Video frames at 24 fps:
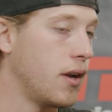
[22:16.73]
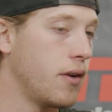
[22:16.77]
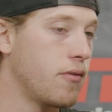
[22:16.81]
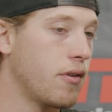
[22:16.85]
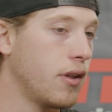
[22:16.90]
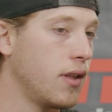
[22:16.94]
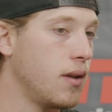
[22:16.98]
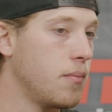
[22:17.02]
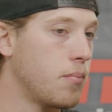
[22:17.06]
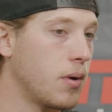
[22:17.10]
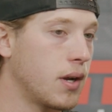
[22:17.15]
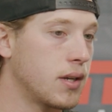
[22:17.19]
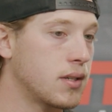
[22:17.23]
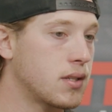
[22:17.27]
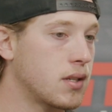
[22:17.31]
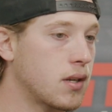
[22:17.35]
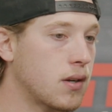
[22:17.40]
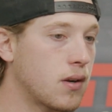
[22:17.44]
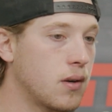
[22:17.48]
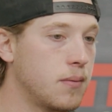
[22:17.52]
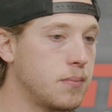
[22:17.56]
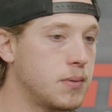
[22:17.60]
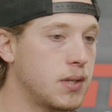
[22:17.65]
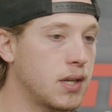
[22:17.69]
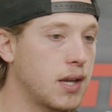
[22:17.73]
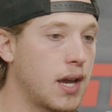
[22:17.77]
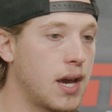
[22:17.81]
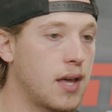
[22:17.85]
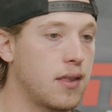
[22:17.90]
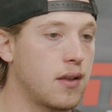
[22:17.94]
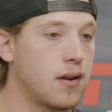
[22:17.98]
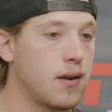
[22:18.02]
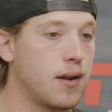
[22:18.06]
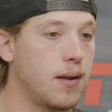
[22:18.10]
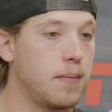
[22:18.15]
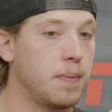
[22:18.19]
He really brings the group
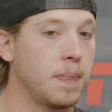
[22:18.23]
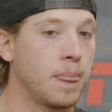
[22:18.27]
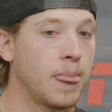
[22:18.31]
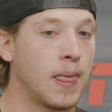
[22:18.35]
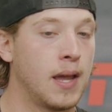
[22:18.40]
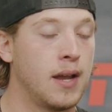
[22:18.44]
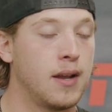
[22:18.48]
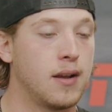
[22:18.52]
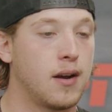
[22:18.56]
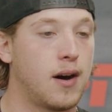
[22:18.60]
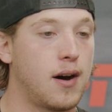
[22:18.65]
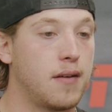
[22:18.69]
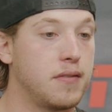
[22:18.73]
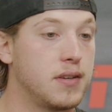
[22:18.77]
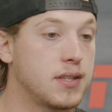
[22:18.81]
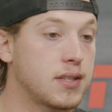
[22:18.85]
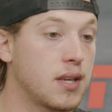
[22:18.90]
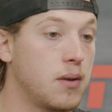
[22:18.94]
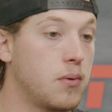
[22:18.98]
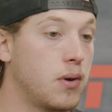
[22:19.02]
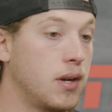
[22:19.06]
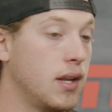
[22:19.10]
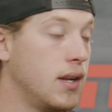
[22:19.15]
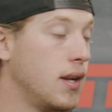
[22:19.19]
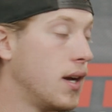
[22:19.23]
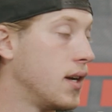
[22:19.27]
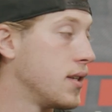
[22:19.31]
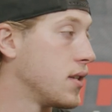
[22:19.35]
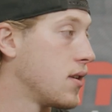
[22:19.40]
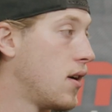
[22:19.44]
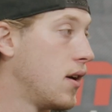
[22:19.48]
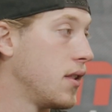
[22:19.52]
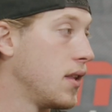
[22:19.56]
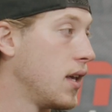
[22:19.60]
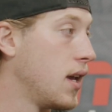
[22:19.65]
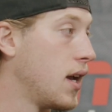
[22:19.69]
together. And obviously what he does
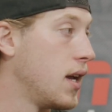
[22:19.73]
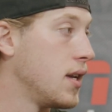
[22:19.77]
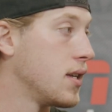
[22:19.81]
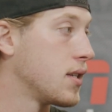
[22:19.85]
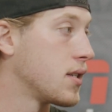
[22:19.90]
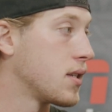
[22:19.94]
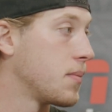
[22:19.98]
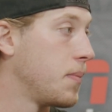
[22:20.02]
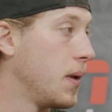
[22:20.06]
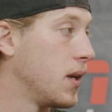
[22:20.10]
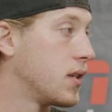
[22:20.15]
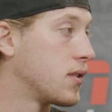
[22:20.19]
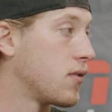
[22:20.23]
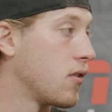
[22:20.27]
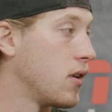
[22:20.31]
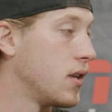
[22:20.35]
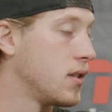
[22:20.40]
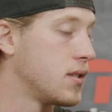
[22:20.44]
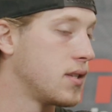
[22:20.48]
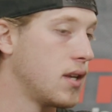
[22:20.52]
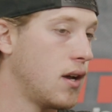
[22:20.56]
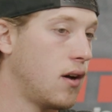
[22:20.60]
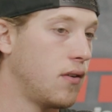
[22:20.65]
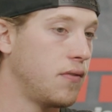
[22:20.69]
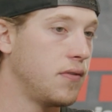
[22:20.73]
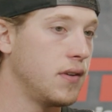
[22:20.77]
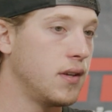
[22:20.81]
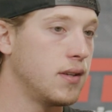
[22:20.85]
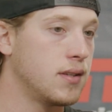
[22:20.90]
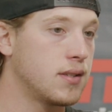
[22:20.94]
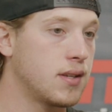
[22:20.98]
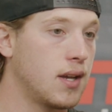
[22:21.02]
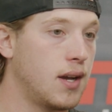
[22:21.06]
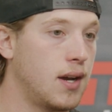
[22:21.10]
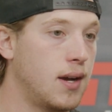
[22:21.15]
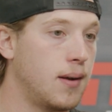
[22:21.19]
on the ice speaks for itself.
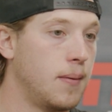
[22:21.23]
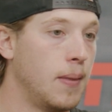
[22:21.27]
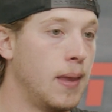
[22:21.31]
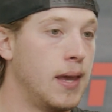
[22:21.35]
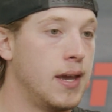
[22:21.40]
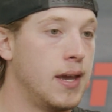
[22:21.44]
He's a